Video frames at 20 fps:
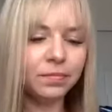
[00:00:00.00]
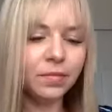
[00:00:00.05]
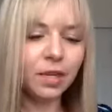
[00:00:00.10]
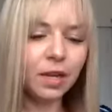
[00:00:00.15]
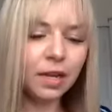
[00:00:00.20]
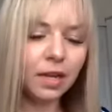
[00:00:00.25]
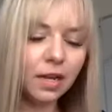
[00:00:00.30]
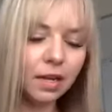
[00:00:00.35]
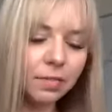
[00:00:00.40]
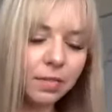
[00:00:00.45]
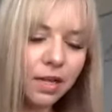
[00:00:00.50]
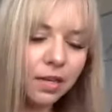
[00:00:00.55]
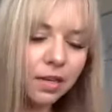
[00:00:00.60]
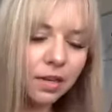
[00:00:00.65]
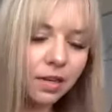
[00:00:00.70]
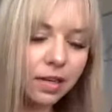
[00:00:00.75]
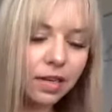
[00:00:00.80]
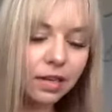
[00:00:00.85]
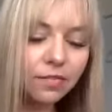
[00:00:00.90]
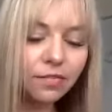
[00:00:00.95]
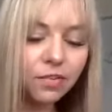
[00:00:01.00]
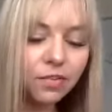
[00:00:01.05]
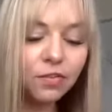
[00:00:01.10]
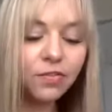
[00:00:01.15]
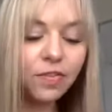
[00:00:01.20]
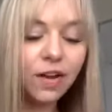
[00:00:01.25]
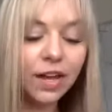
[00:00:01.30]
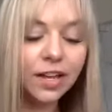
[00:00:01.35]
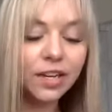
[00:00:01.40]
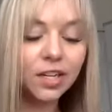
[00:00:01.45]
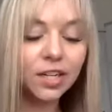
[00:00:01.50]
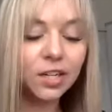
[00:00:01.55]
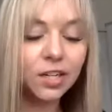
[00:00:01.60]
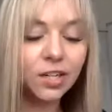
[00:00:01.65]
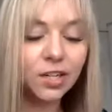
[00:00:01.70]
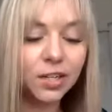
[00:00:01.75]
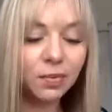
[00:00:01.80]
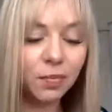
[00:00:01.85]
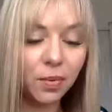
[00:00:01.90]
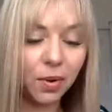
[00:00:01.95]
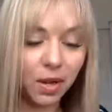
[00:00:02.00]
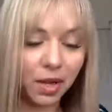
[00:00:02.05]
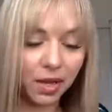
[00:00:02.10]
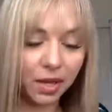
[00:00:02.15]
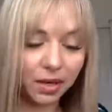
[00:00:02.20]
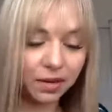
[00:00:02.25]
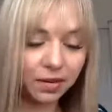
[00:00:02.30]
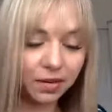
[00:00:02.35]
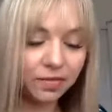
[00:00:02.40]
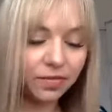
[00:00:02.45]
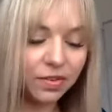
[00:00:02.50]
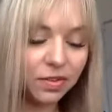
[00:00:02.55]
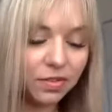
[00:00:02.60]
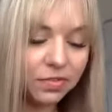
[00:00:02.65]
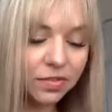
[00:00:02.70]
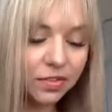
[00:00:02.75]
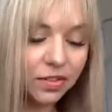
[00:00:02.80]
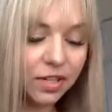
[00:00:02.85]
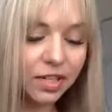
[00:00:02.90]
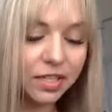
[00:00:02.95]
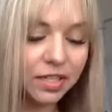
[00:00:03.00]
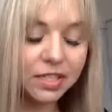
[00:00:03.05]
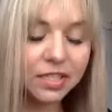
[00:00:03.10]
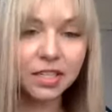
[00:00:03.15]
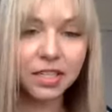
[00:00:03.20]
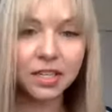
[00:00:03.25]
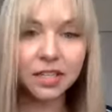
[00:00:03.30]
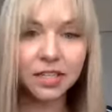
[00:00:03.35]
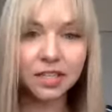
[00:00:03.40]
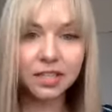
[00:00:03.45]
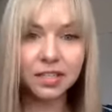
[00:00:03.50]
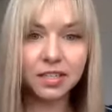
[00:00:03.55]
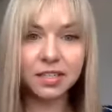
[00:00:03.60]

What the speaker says: And if you find a good one, feel free to